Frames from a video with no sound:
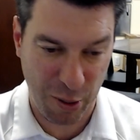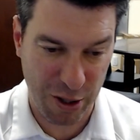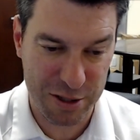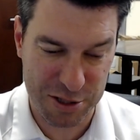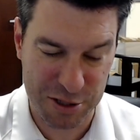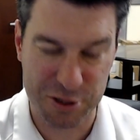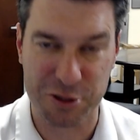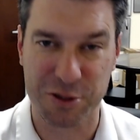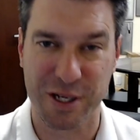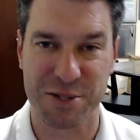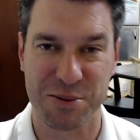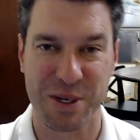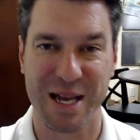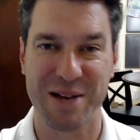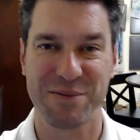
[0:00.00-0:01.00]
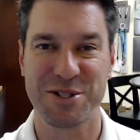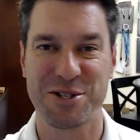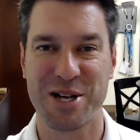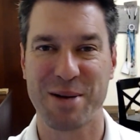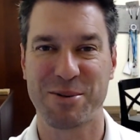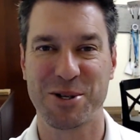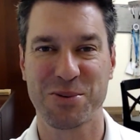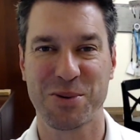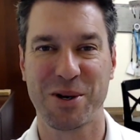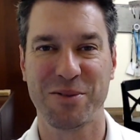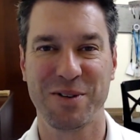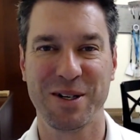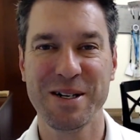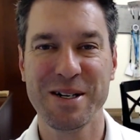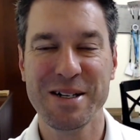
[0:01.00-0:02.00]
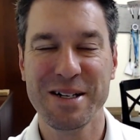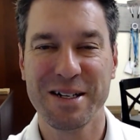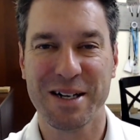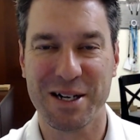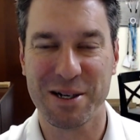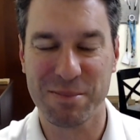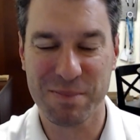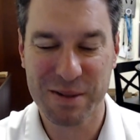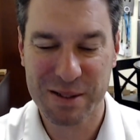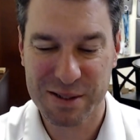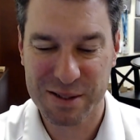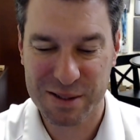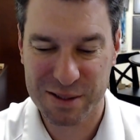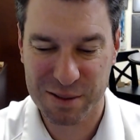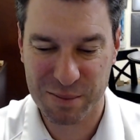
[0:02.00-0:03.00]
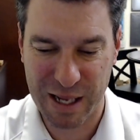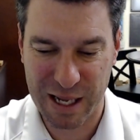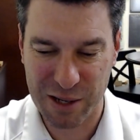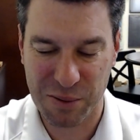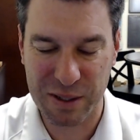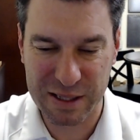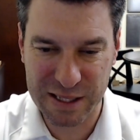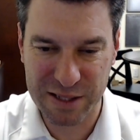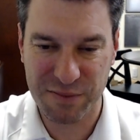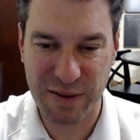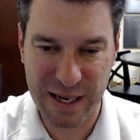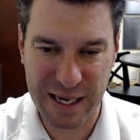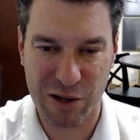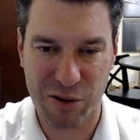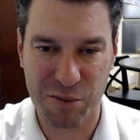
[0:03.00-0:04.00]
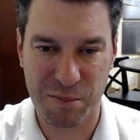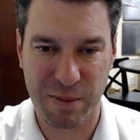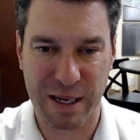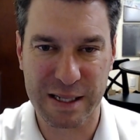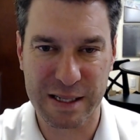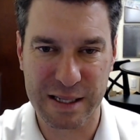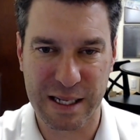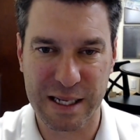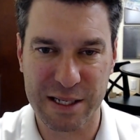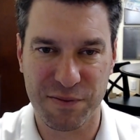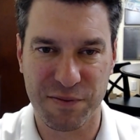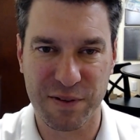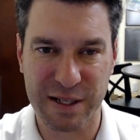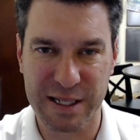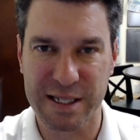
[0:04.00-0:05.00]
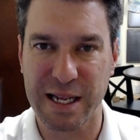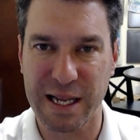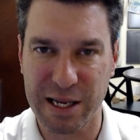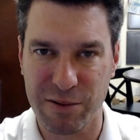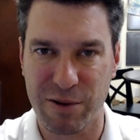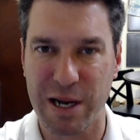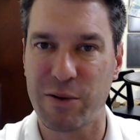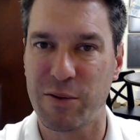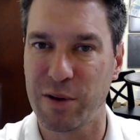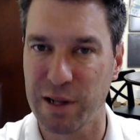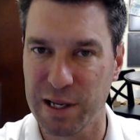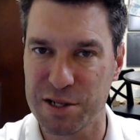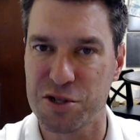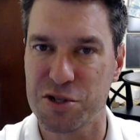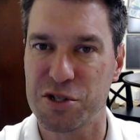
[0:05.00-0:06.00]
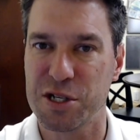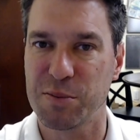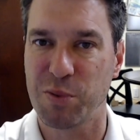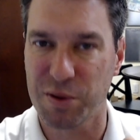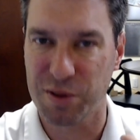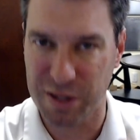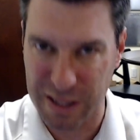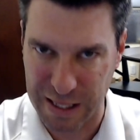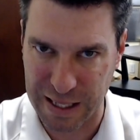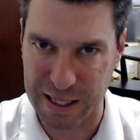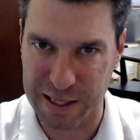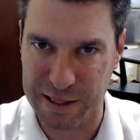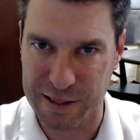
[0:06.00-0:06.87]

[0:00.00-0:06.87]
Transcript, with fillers: two, as we have in chapter 12 here. Um, how do I live out my life in a right relationship with God?